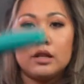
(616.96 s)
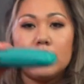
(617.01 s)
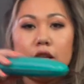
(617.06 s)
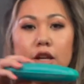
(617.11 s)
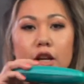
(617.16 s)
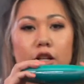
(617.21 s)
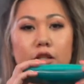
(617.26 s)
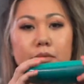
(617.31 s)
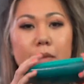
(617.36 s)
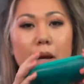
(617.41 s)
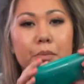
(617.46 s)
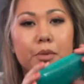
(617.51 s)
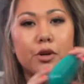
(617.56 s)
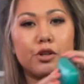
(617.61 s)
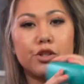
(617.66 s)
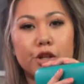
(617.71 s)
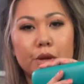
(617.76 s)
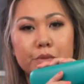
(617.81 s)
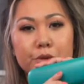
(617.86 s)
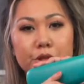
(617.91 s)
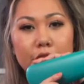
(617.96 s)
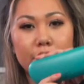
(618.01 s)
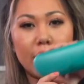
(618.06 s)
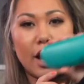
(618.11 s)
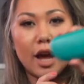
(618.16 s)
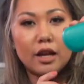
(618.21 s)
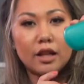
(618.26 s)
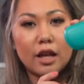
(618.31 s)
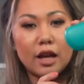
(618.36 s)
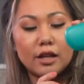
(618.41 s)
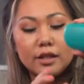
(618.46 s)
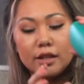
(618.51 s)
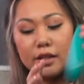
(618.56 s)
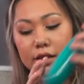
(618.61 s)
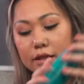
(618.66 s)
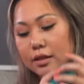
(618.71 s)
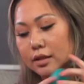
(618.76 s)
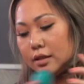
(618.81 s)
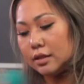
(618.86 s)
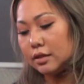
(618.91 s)
Here's my prescription
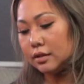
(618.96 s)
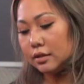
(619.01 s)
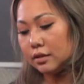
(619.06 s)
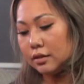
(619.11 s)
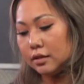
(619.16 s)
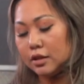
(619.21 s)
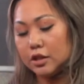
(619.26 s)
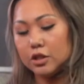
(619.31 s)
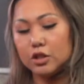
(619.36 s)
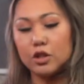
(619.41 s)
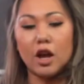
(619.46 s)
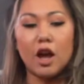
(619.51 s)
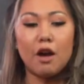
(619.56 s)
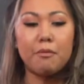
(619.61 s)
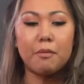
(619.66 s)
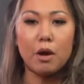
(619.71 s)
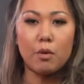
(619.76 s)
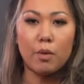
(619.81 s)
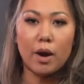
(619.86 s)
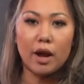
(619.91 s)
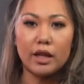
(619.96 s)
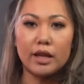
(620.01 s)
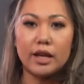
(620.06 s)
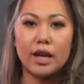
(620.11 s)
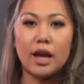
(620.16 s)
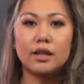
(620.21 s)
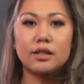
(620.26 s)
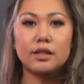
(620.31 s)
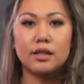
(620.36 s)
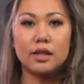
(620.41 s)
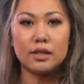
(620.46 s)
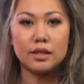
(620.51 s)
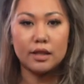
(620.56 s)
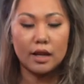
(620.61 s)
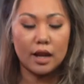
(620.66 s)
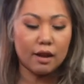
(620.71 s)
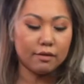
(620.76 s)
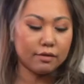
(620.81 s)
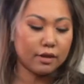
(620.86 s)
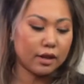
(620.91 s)
eyeglasses. So I have my Wiley X's and
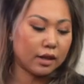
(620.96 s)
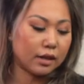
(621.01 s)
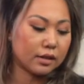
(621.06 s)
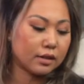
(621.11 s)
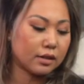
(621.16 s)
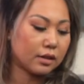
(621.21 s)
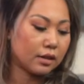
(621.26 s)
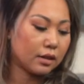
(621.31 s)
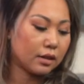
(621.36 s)
I have these.